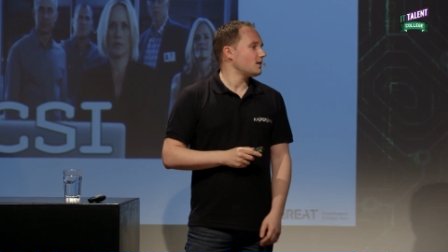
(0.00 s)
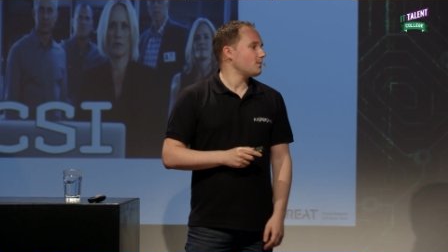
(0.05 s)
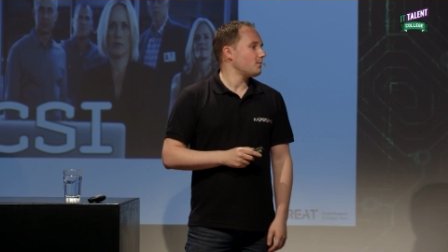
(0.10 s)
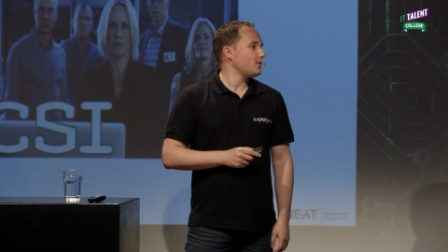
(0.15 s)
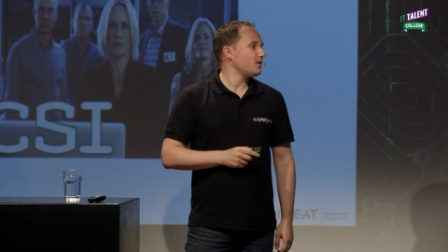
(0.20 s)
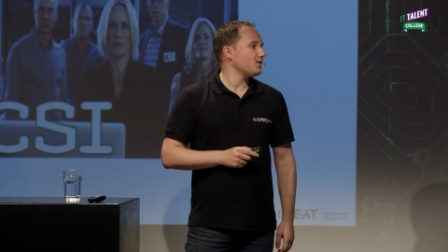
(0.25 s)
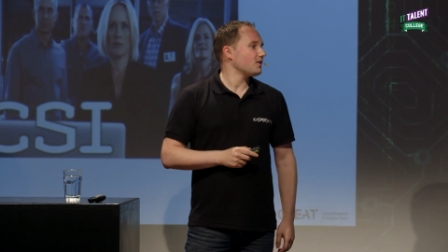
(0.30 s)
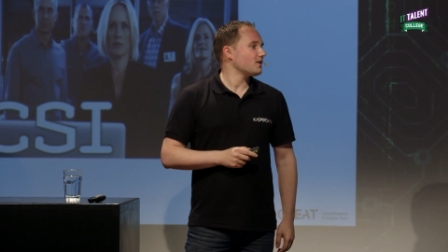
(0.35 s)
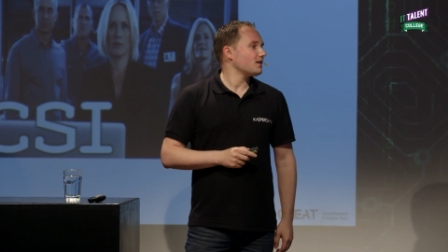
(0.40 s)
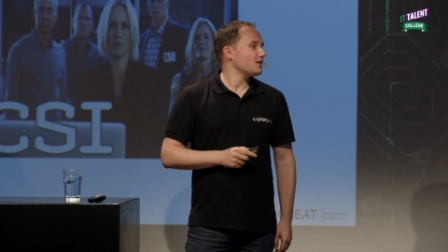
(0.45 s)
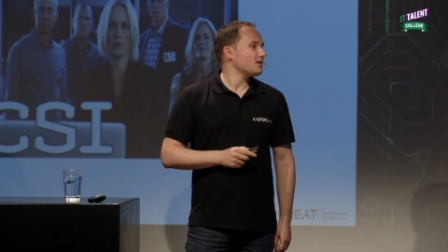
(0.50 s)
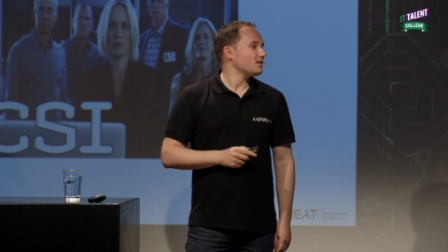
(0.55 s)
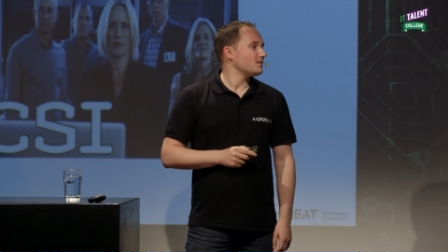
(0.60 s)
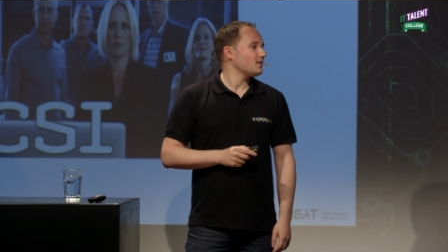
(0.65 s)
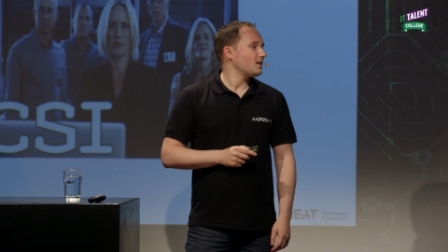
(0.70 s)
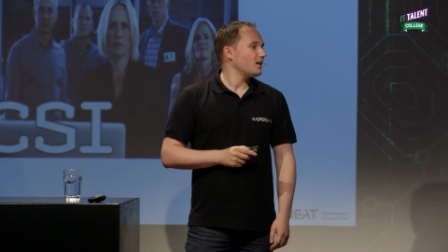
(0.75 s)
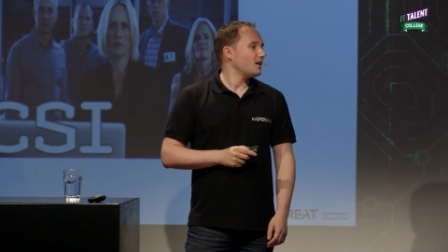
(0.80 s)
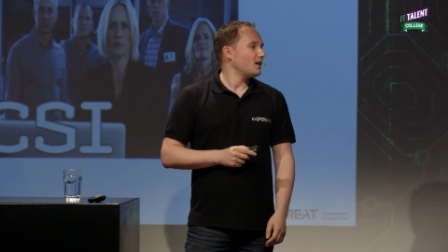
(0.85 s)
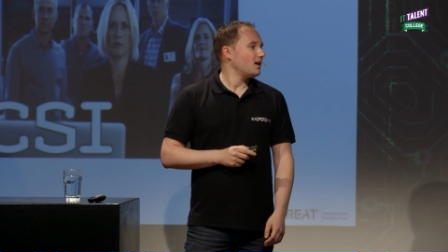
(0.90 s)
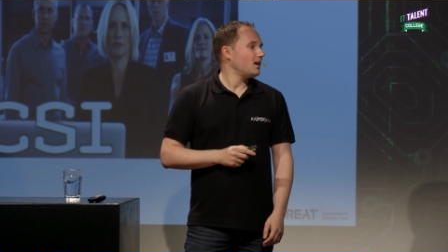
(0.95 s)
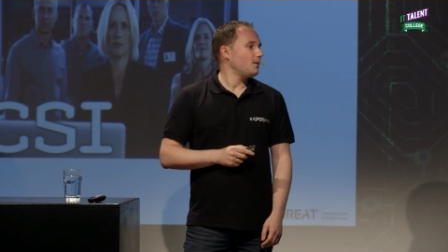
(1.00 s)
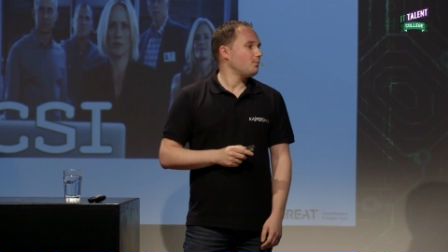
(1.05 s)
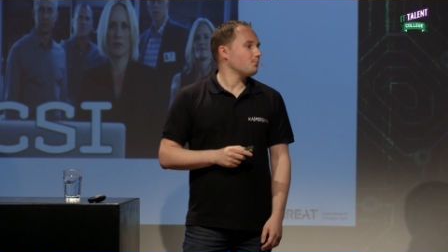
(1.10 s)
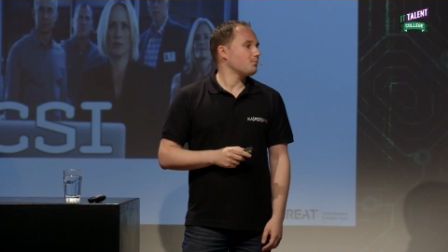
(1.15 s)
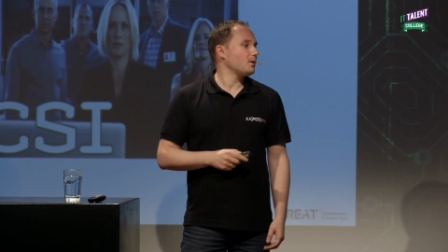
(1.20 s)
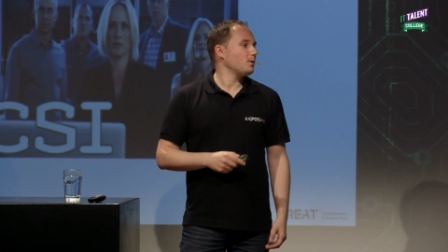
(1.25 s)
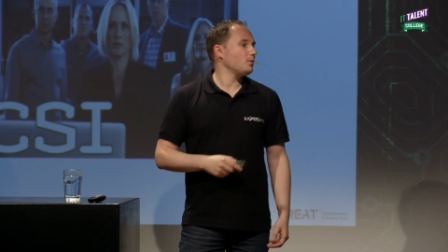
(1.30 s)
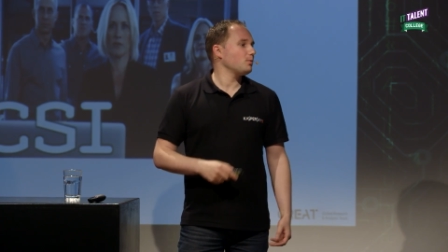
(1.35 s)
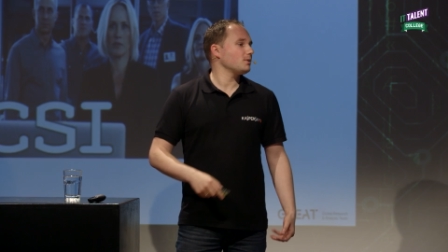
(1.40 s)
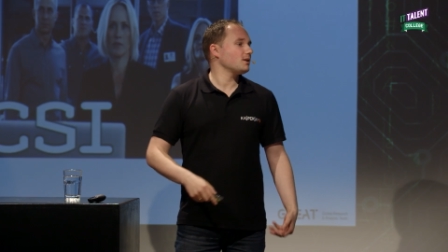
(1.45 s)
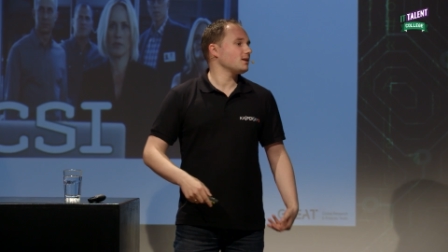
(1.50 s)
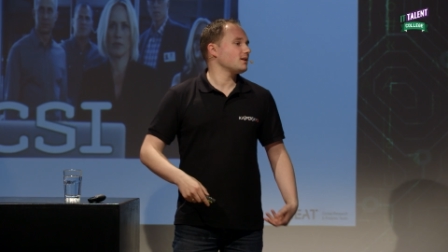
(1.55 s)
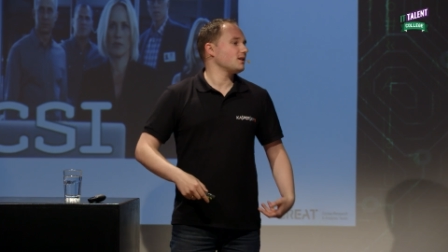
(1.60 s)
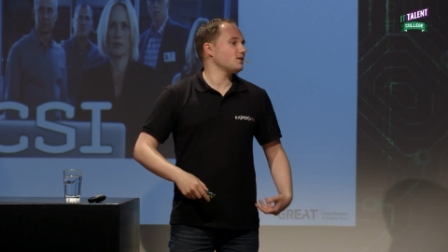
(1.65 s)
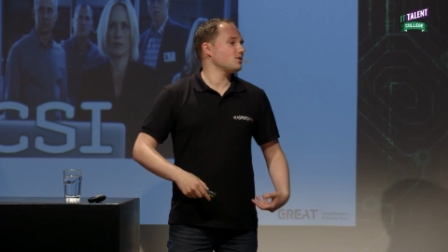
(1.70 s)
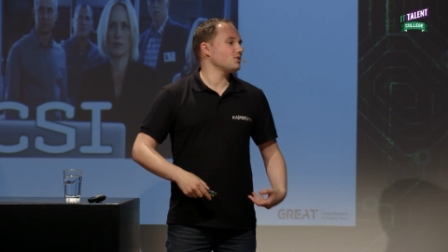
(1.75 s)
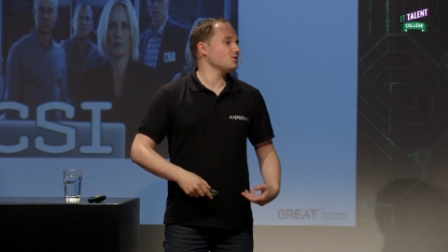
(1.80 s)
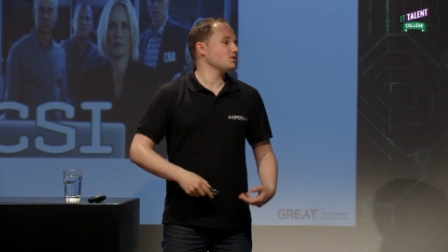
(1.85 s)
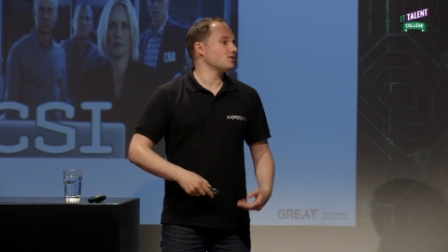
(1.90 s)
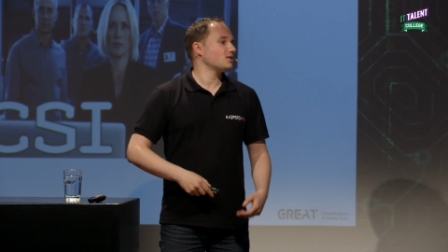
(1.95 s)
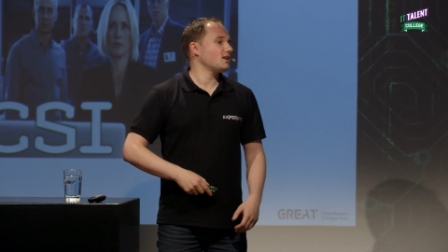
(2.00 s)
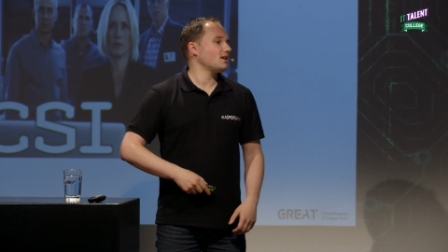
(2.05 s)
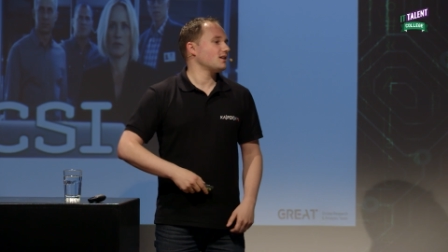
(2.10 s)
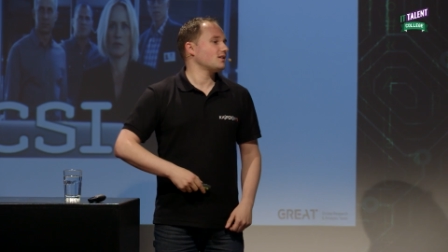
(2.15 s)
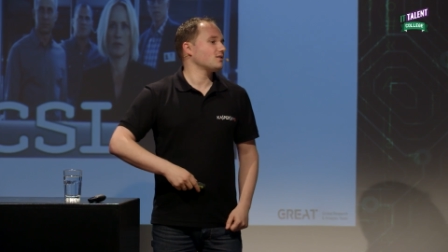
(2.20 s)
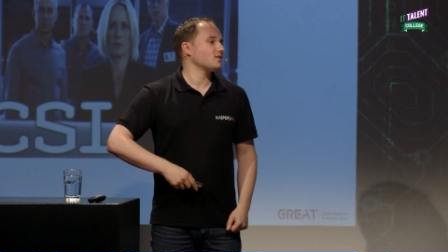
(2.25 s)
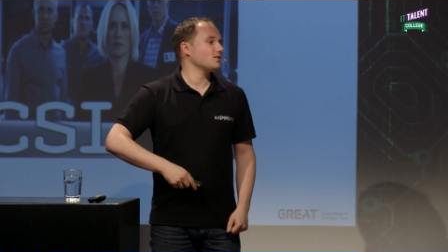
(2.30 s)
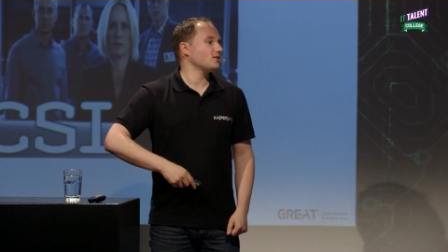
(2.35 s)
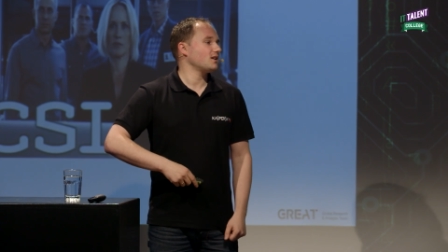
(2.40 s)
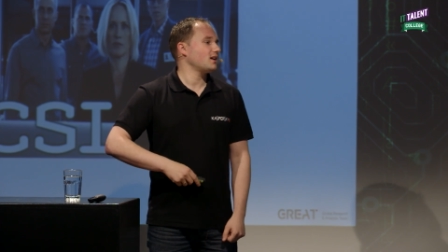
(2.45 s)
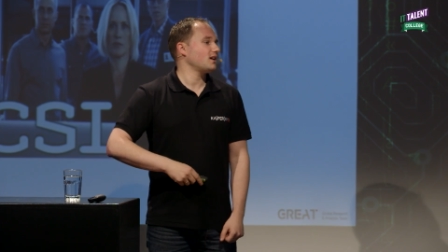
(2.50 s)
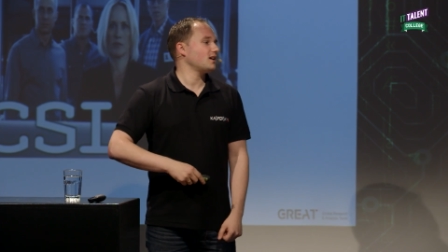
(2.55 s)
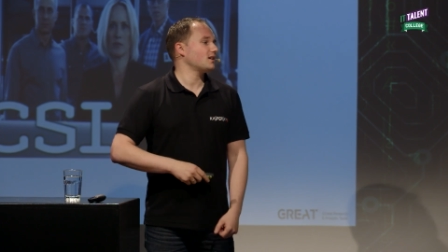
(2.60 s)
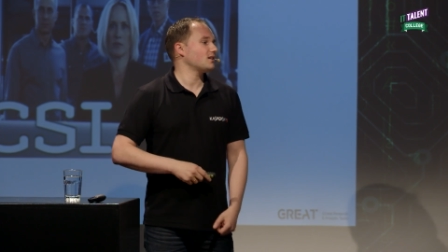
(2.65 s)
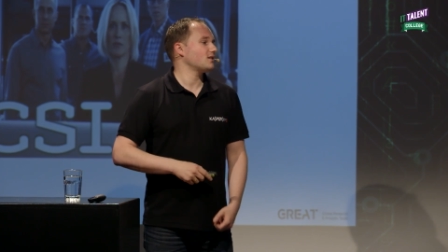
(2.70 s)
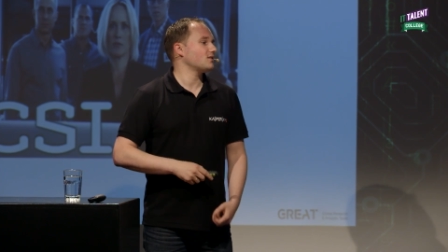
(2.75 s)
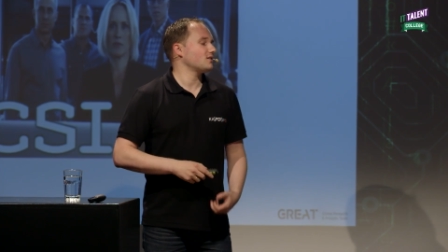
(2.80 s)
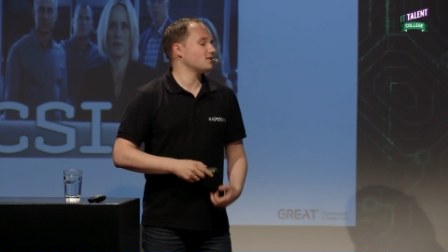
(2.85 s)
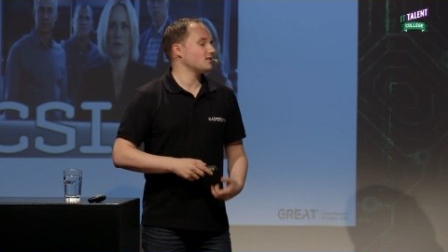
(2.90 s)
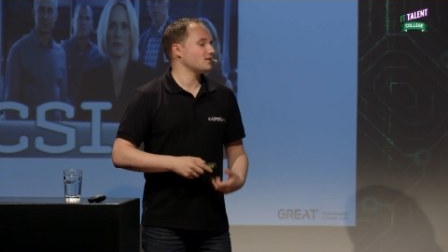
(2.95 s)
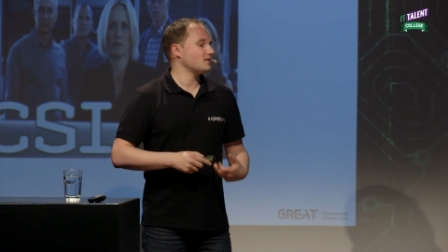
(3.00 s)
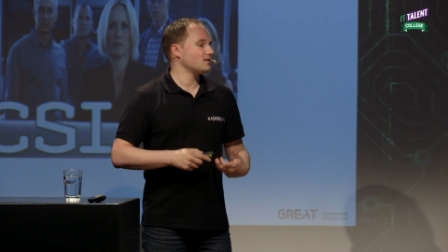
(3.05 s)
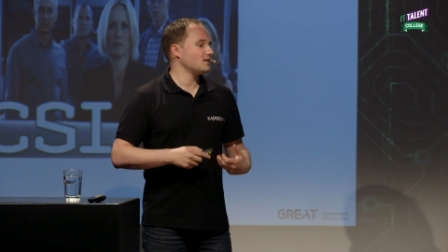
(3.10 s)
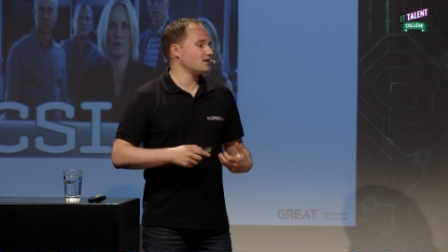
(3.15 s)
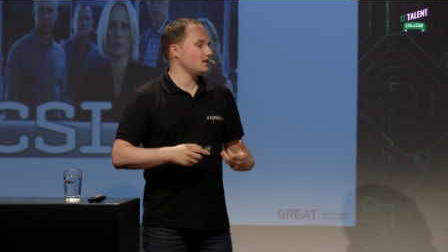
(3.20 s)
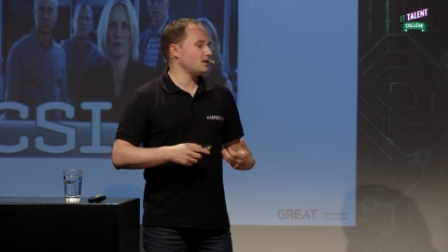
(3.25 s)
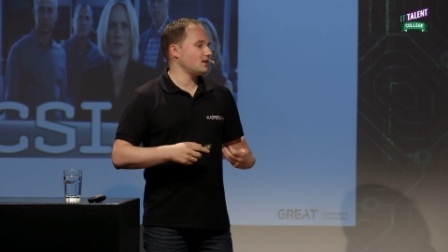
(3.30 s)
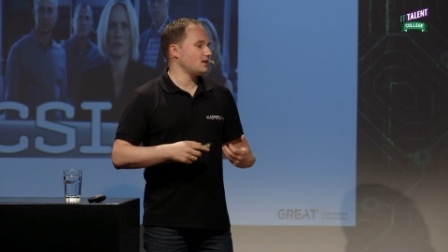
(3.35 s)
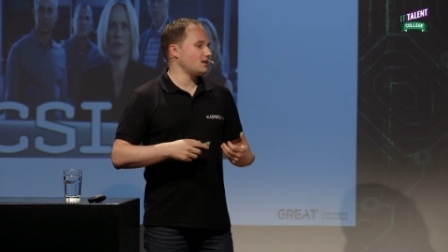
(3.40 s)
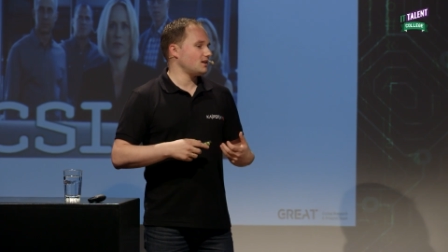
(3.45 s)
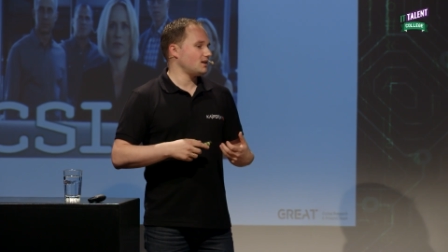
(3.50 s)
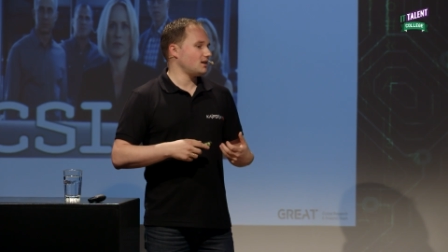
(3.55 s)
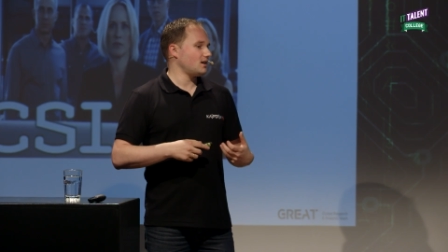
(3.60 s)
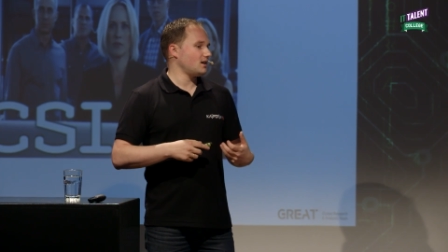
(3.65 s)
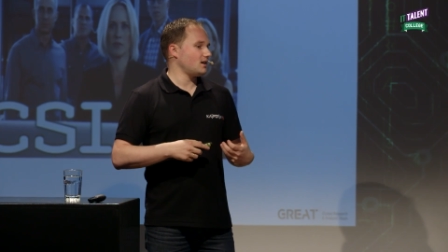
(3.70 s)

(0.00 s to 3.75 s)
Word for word: in America. And probably they used that so they could see